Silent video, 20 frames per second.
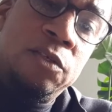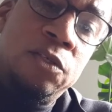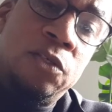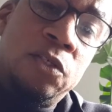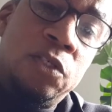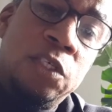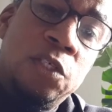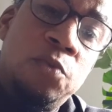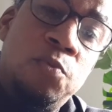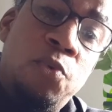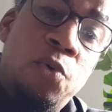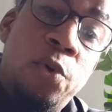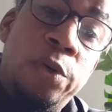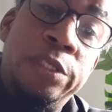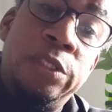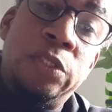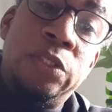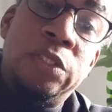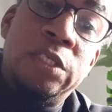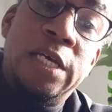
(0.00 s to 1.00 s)

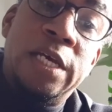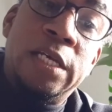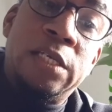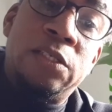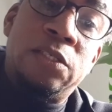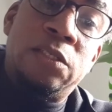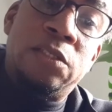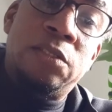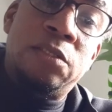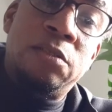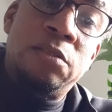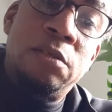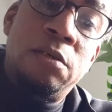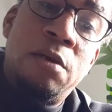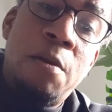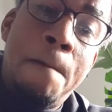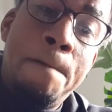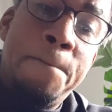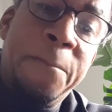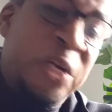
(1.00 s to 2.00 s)
6.6
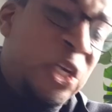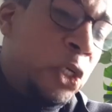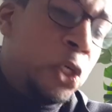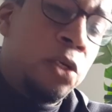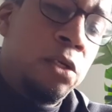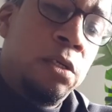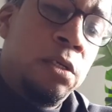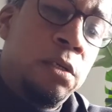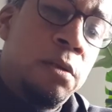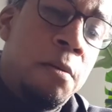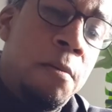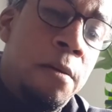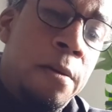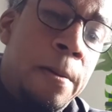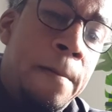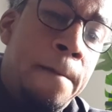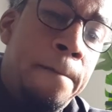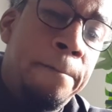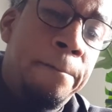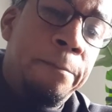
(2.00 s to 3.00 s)

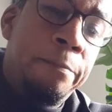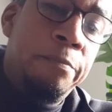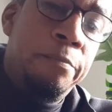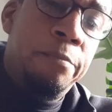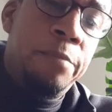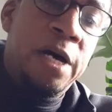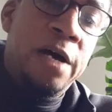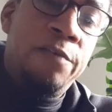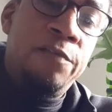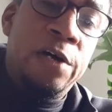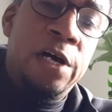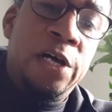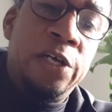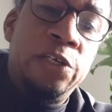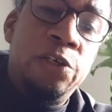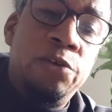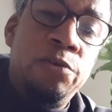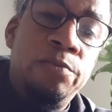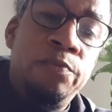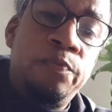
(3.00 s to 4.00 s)
by
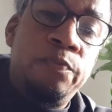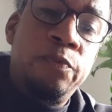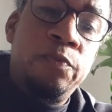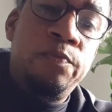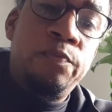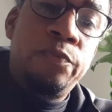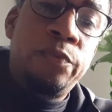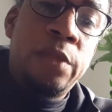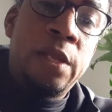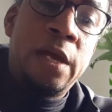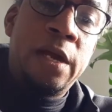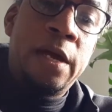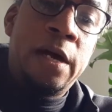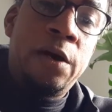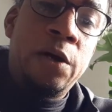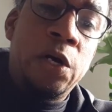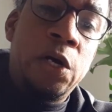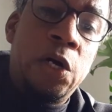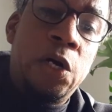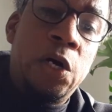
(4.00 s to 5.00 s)
volume
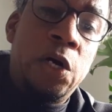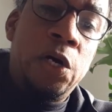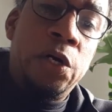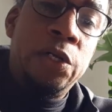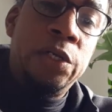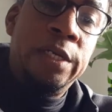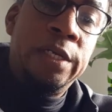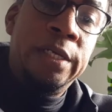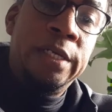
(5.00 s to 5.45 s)
alcohol.